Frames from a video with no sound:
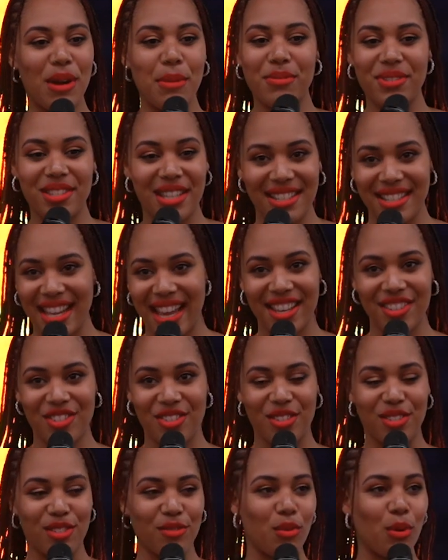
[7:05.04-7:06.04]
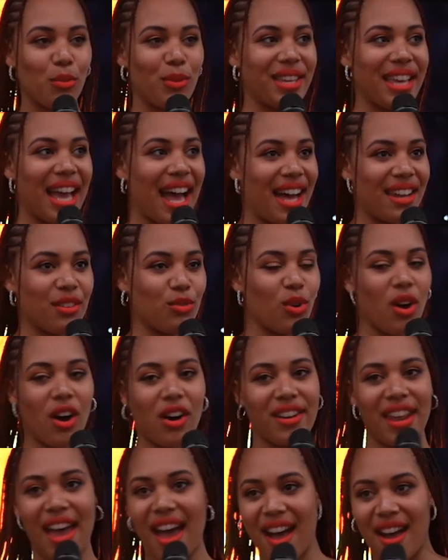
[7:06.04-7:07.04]
representations of what we can or
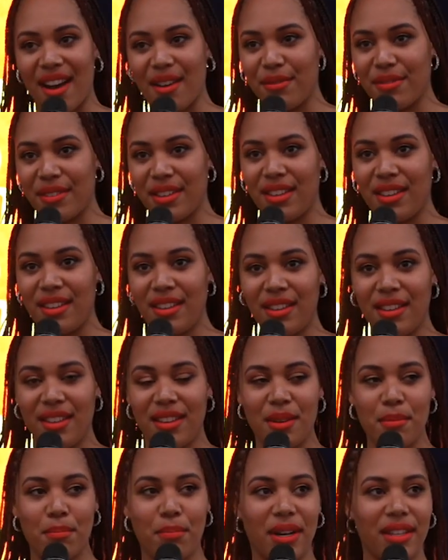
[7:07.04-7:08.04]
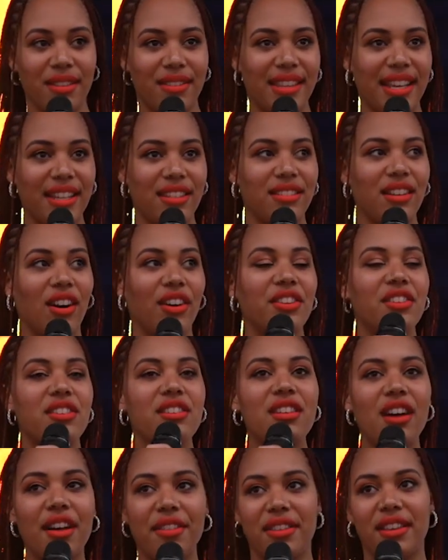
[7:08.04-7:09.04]
can't have. But they are
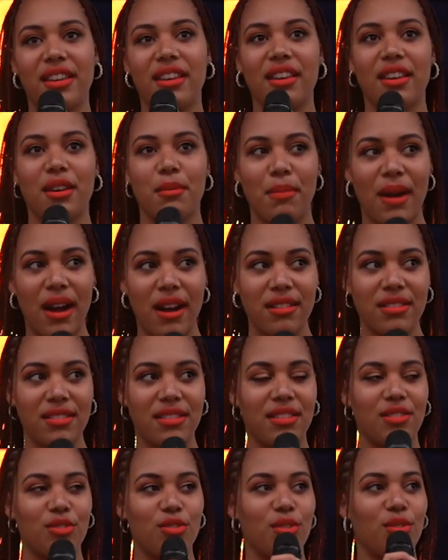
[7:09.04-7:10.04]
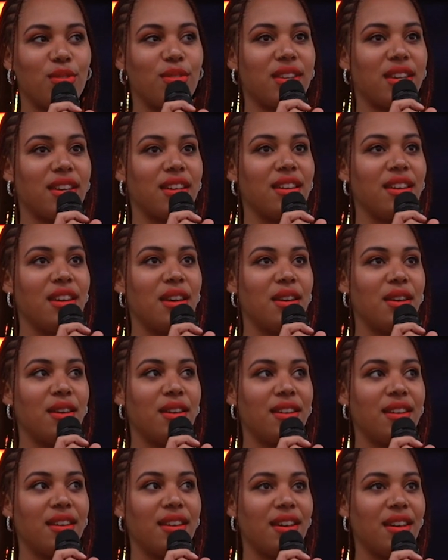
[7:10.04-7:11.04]
nothing in comparison to
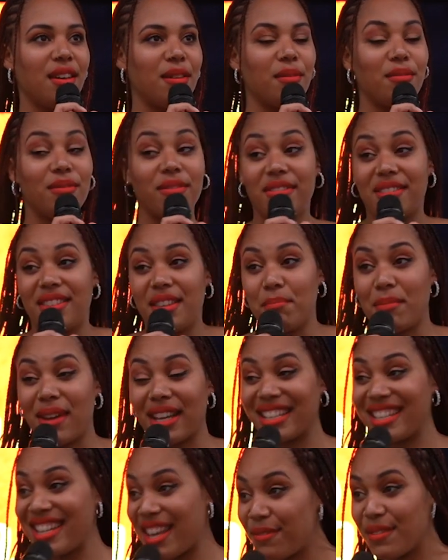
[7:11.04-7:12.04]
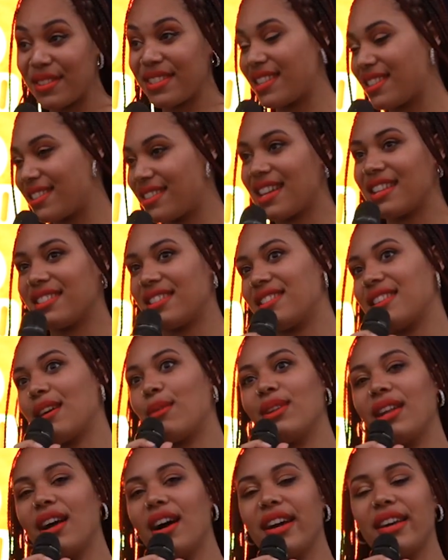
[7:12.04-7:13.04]
the magnificence that is
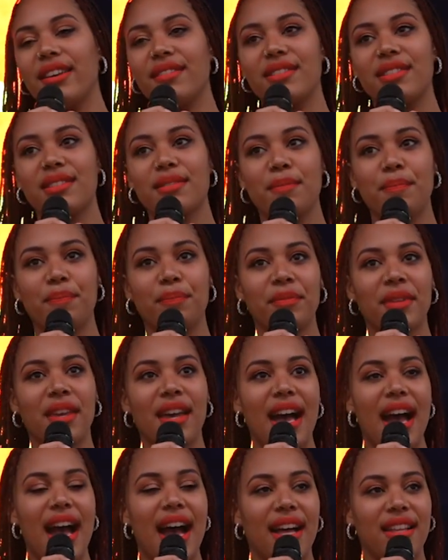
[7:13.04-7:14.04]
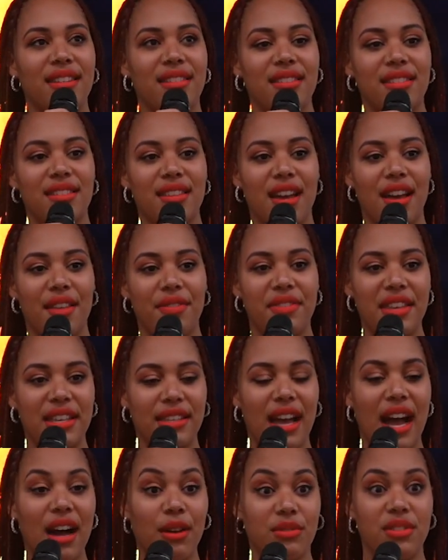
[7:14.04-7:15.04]
our lives. And
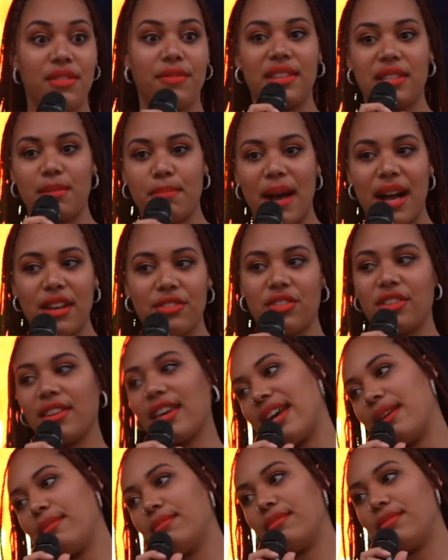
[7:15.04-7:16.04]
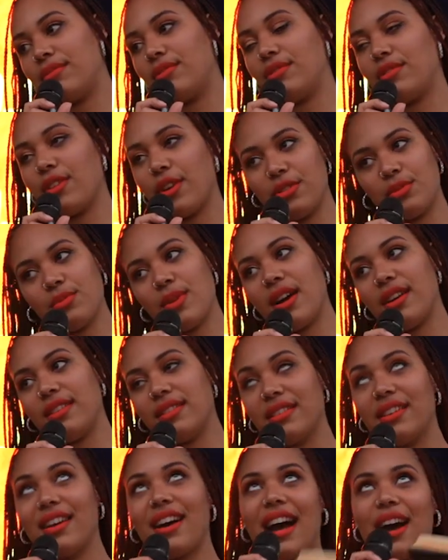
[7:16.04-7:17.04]
out of this passion came those words.
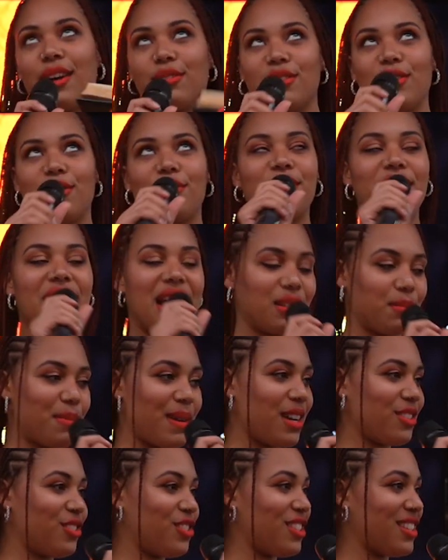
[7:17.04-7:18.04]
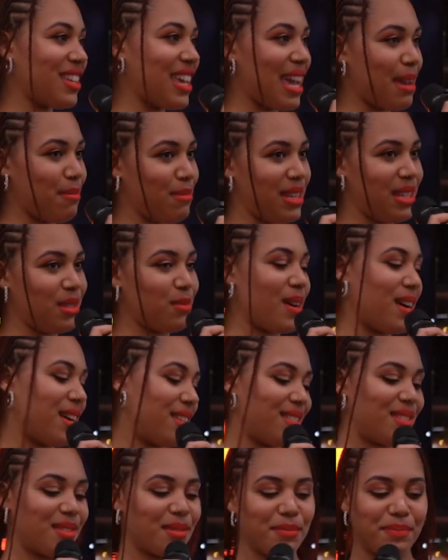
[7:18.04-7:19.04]
Out of that passion came these
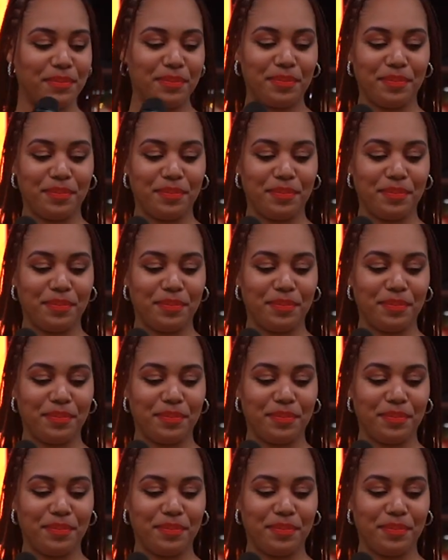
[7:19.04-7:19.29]
words.